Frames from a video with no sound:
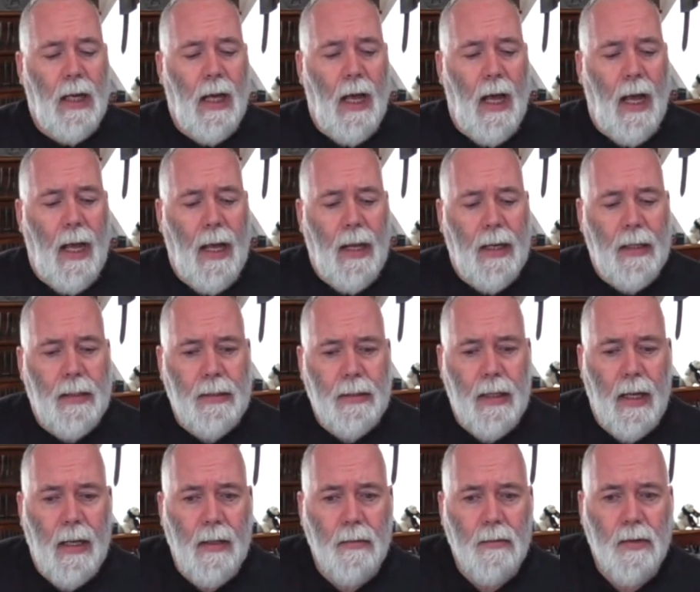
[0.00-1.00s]
and
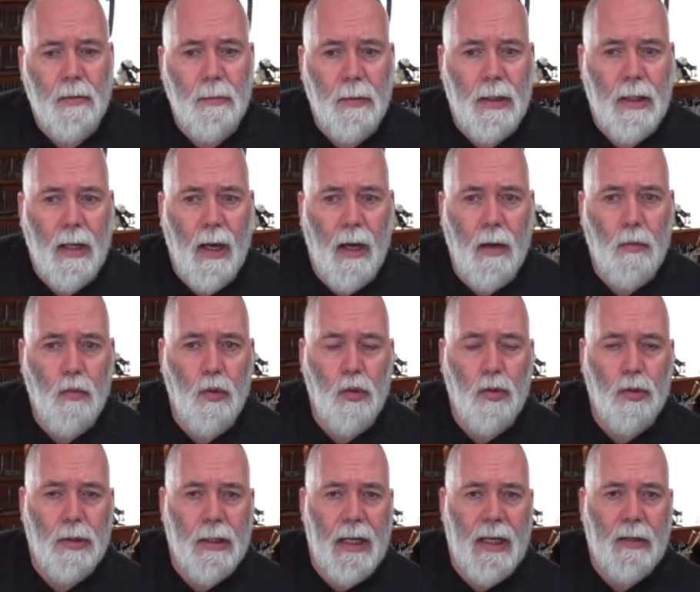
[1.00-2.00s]
ultimately I
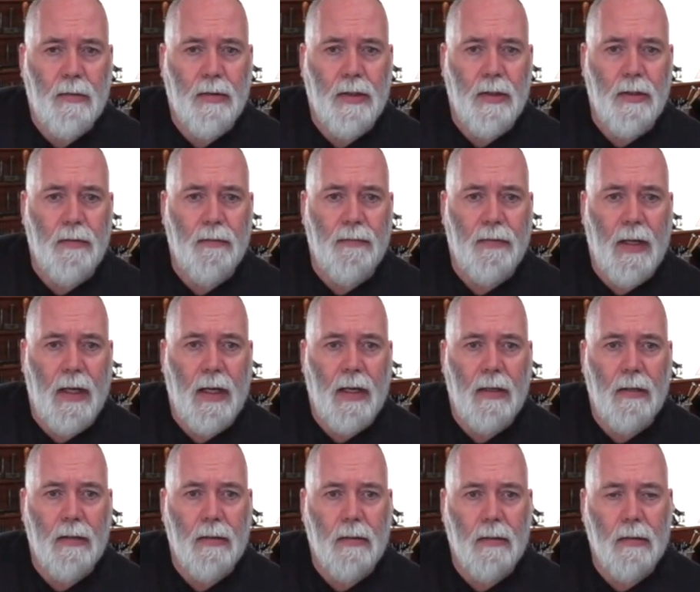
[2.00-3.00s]
walked out of
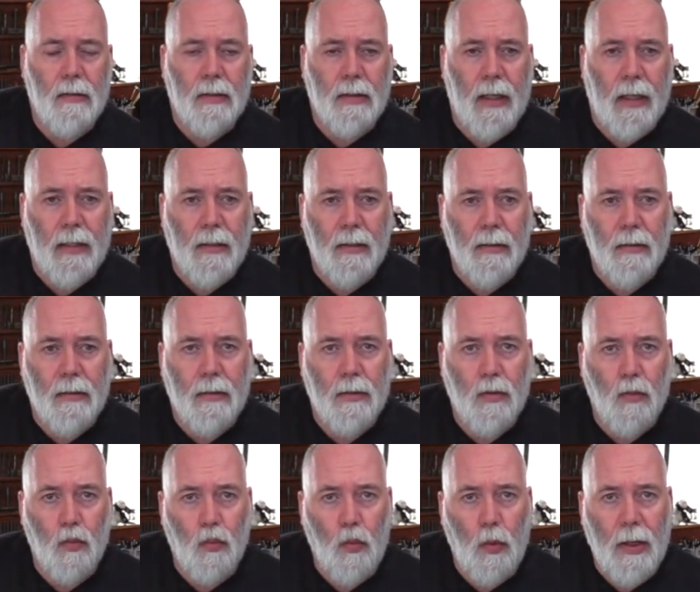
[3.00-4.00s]
that saddler's
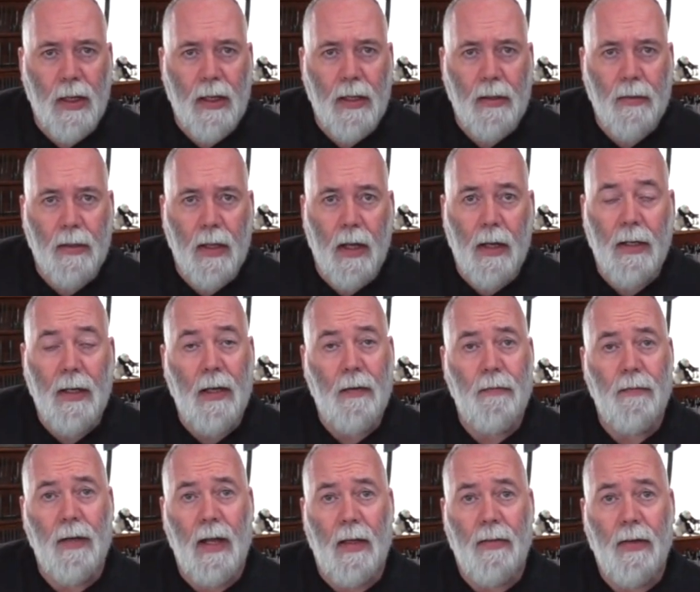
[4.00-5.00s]
with
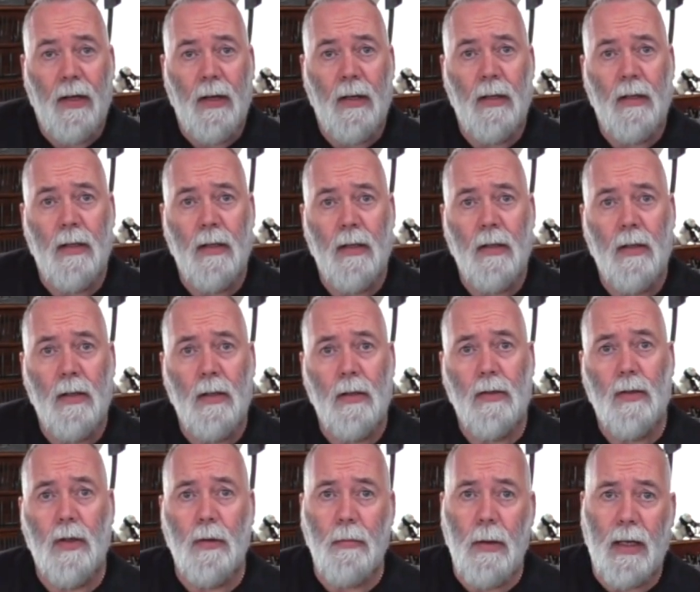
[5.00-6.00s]
enough leather
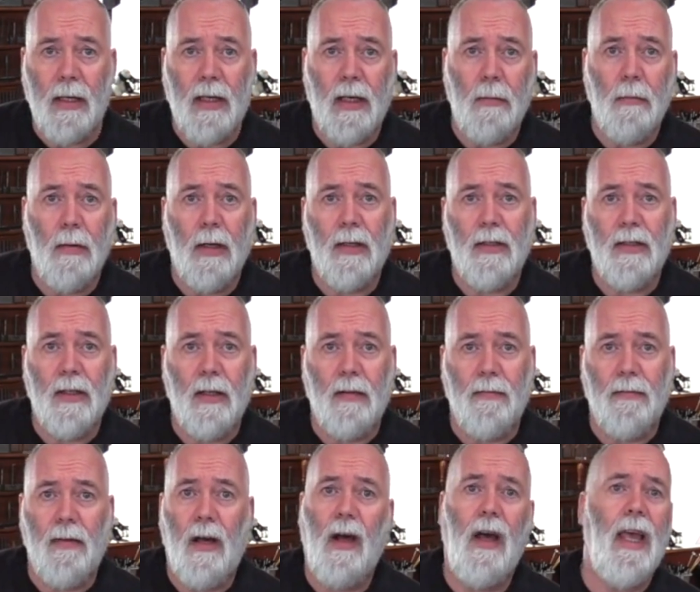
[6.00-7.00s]
to make it
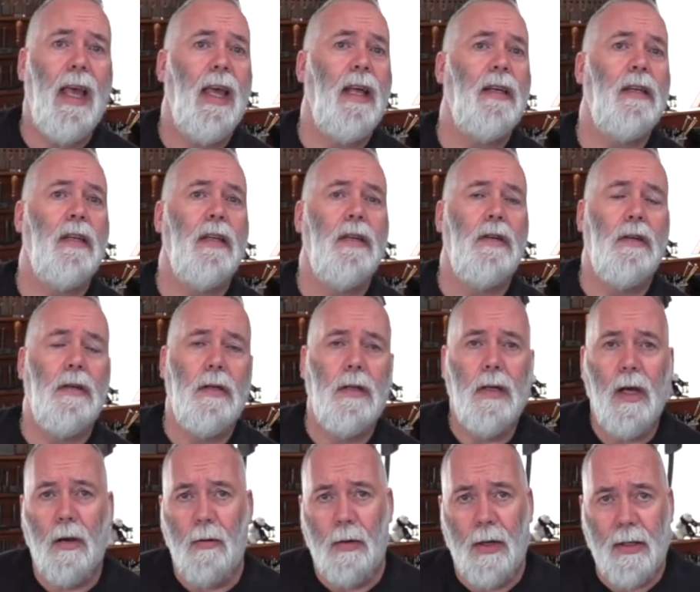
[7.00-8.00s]
myself. I had
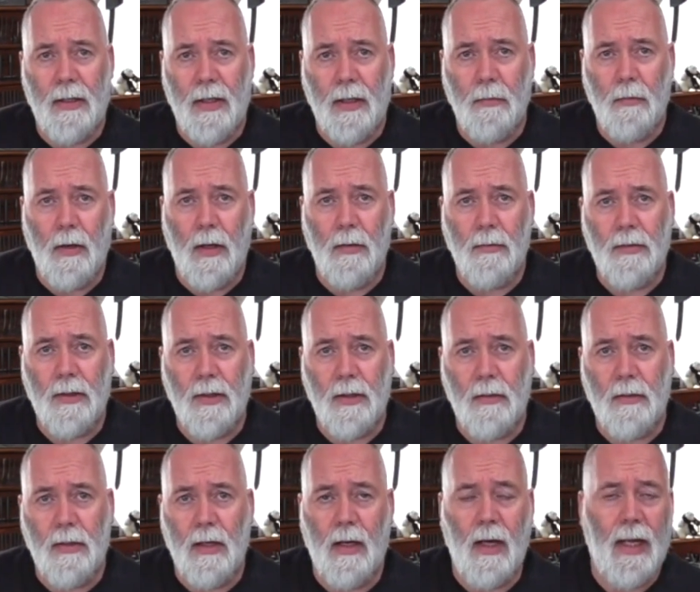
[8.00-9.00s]
no idea what I was
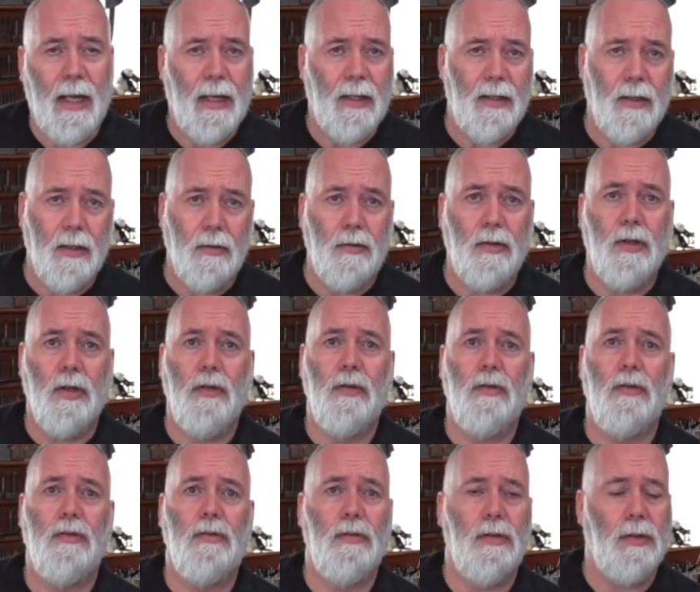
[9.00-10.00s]
doing. I had no
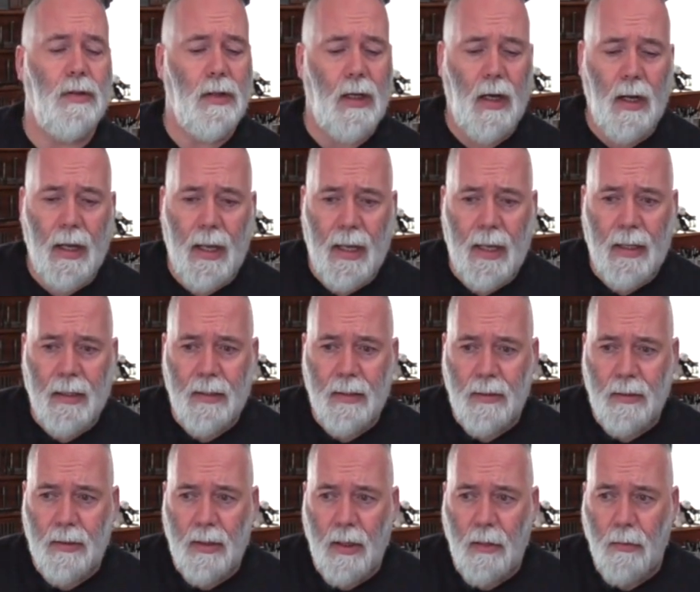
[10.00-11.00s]
tools. I
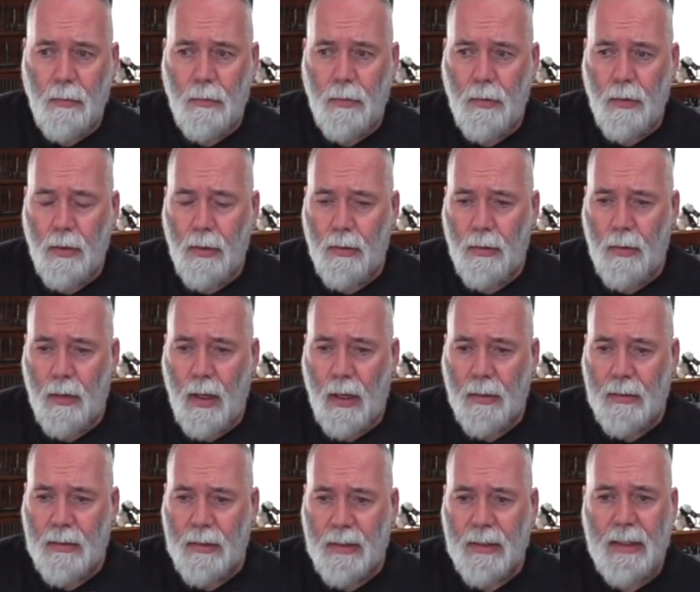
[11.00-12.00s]
had no
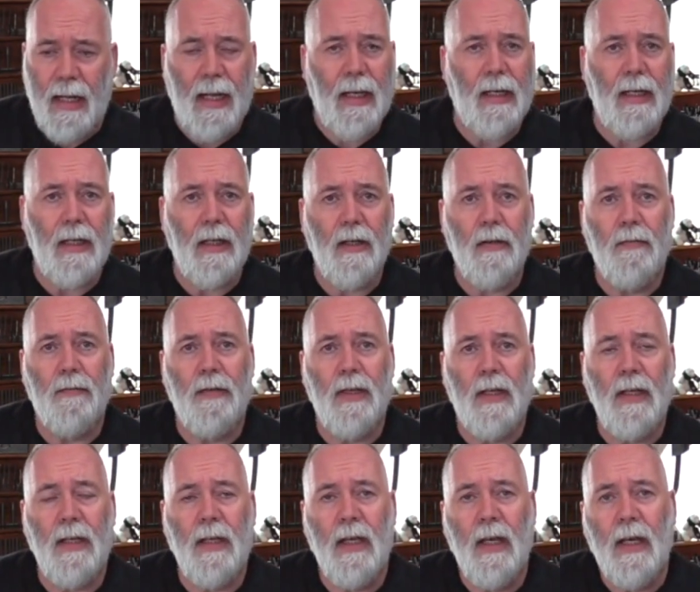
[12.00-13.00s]
understanding of
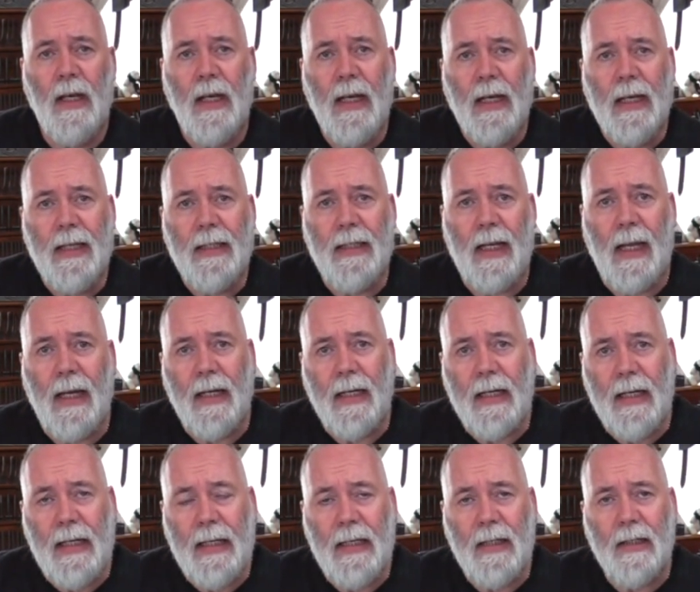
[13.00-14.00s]
the
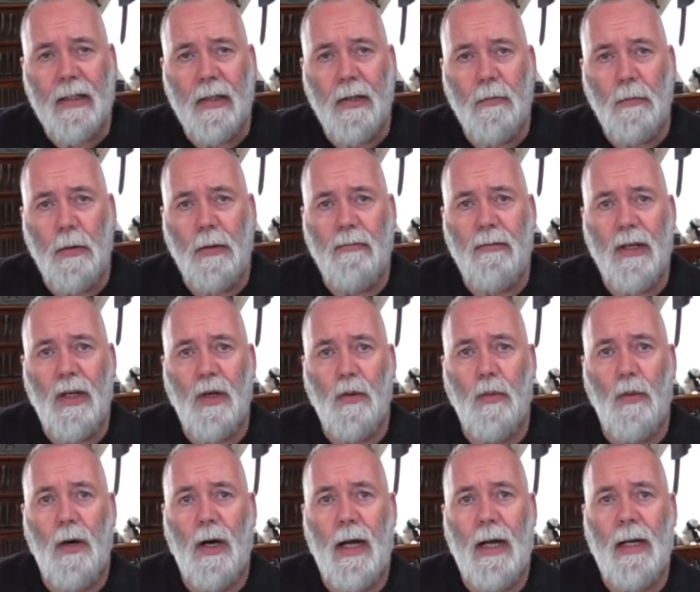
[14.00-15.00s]
techniques that were
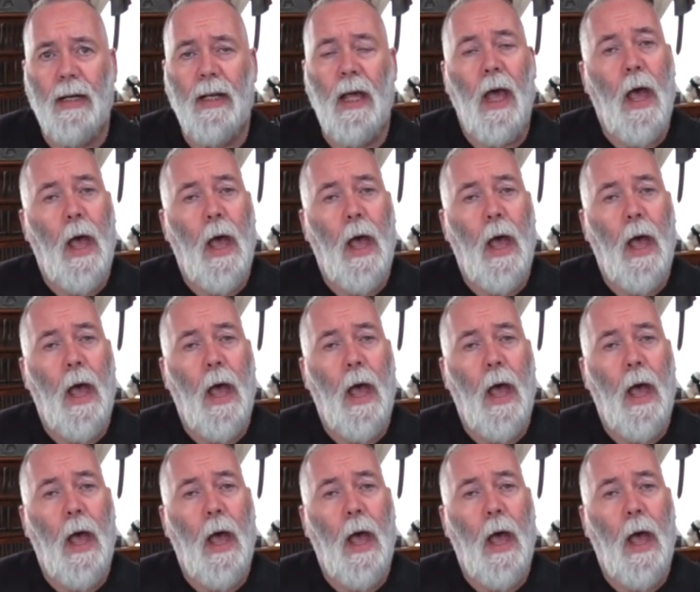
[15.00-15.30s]
required,